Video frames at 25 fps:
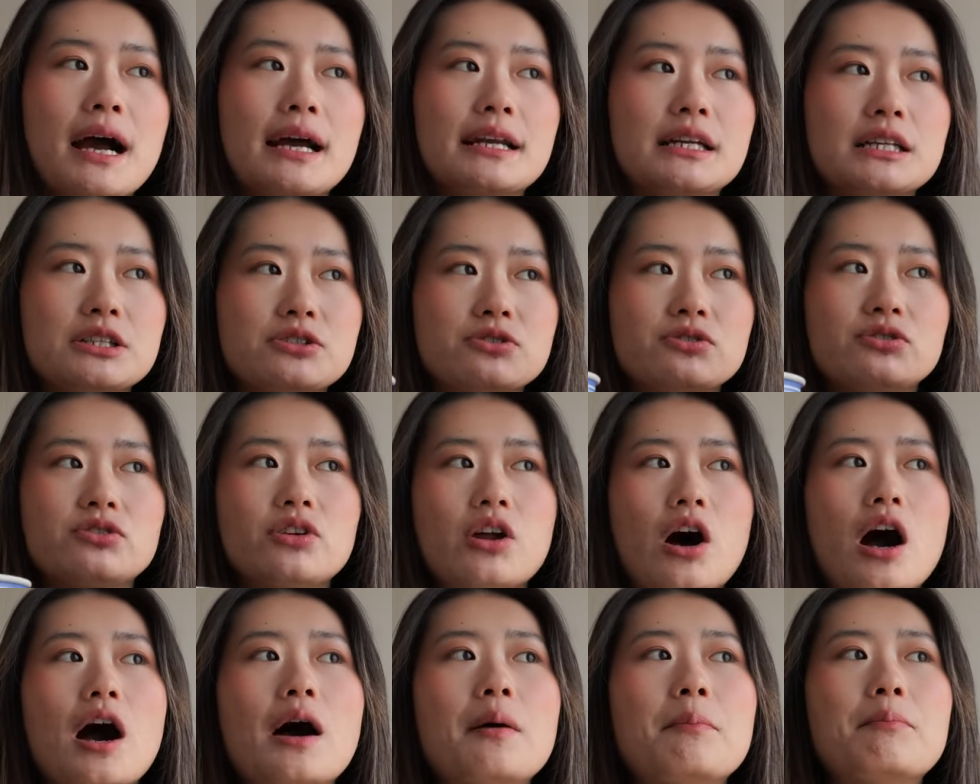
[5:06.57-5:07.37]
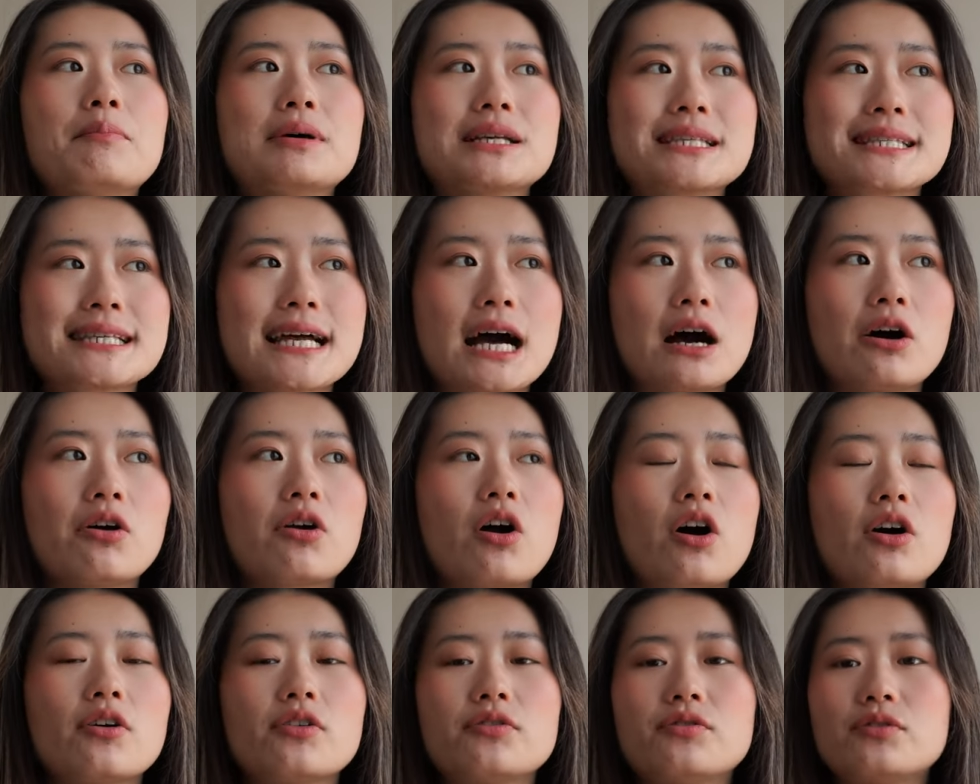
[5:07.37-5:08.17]
I need to not miss
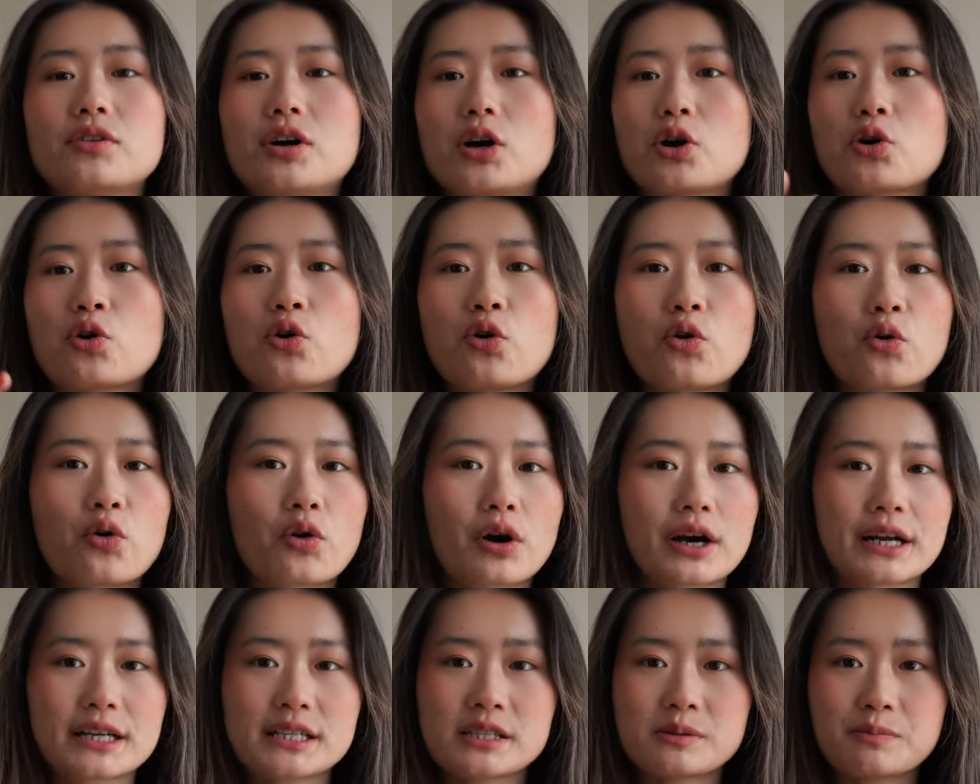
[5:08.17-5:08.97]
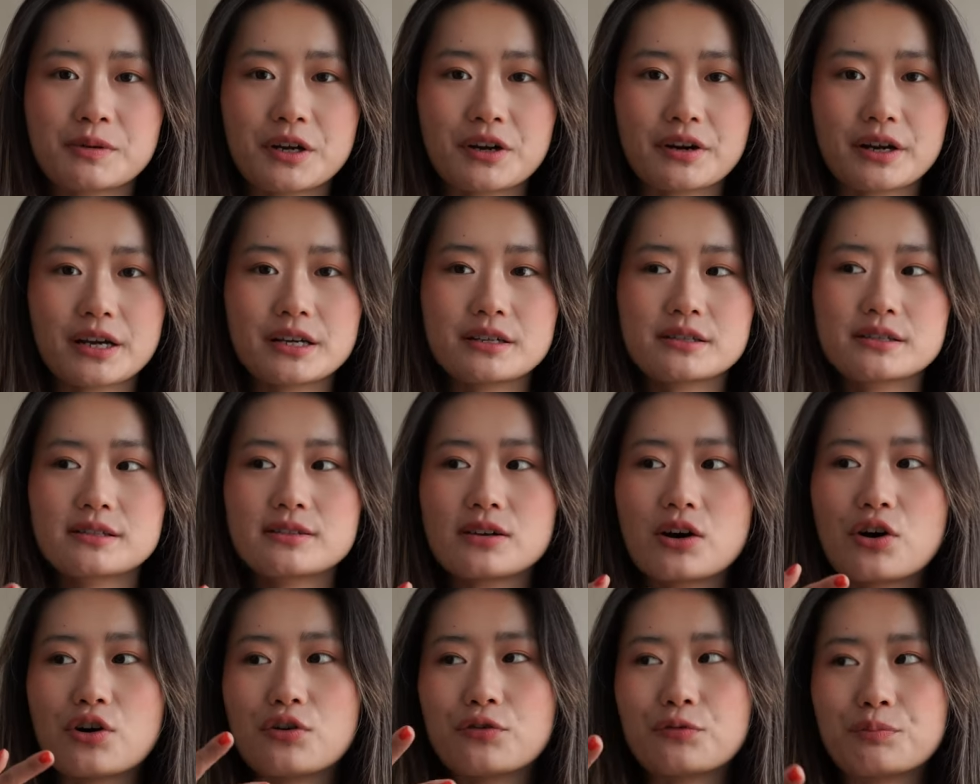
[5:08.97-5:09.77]
out on a core
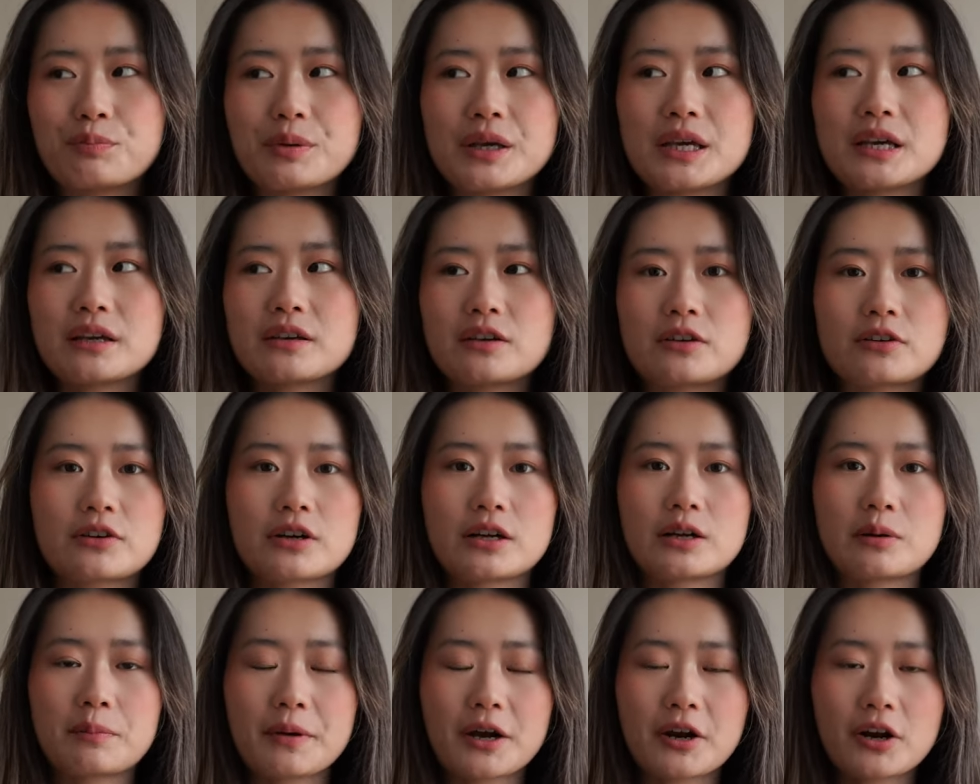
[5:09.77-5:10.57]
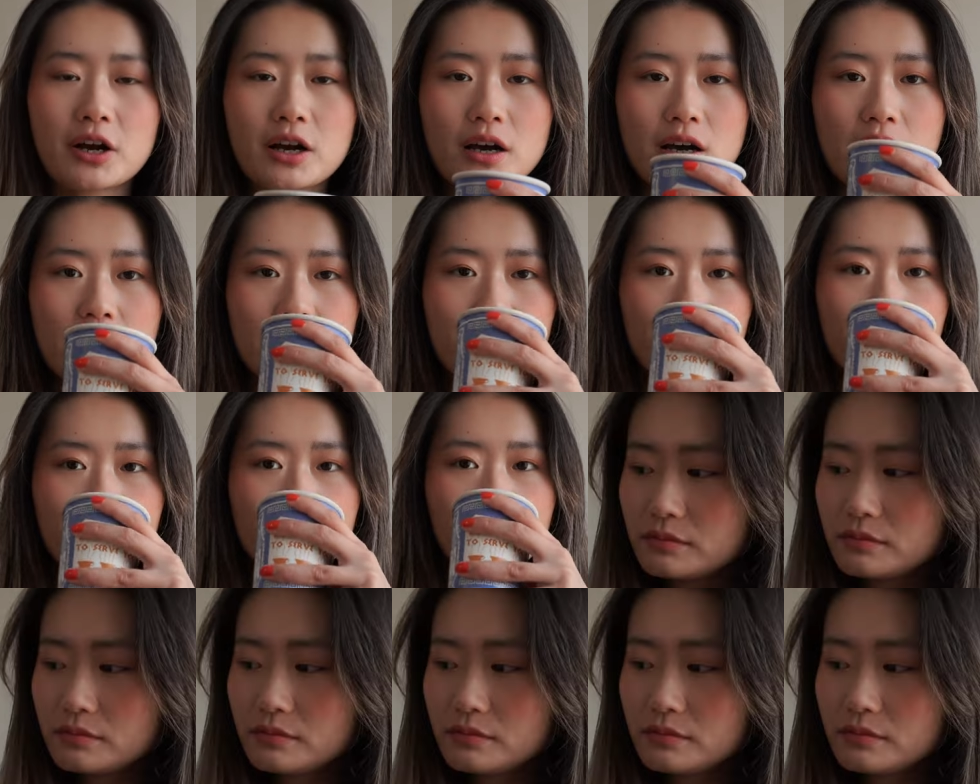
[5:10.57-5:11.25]
experience of being here in America.